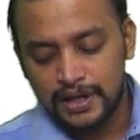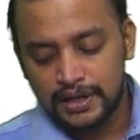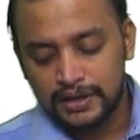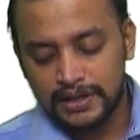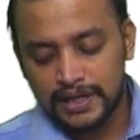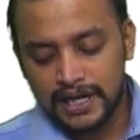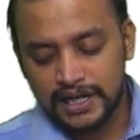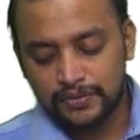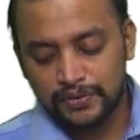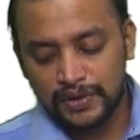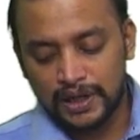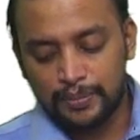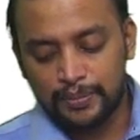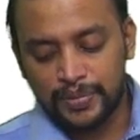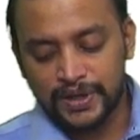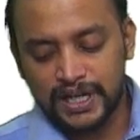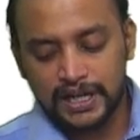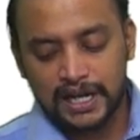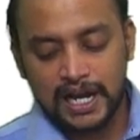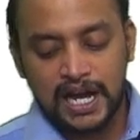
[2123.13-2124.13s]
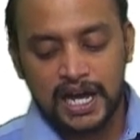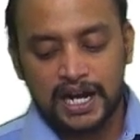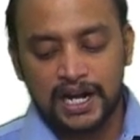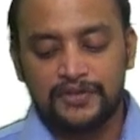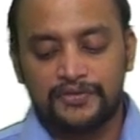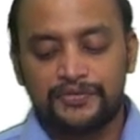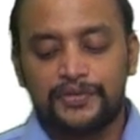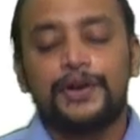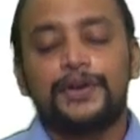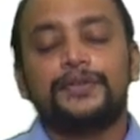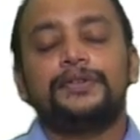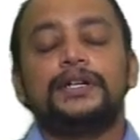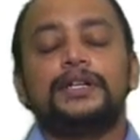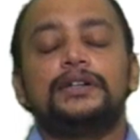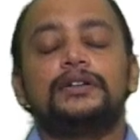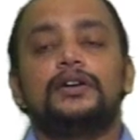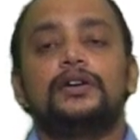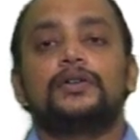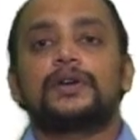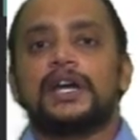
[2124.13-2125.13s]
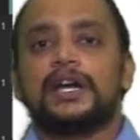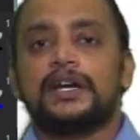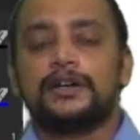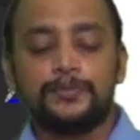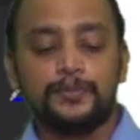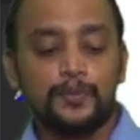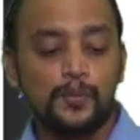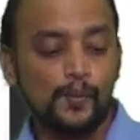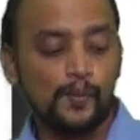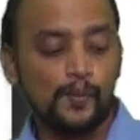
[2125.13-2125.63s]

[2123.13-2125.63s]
that will be carried forward. Okay.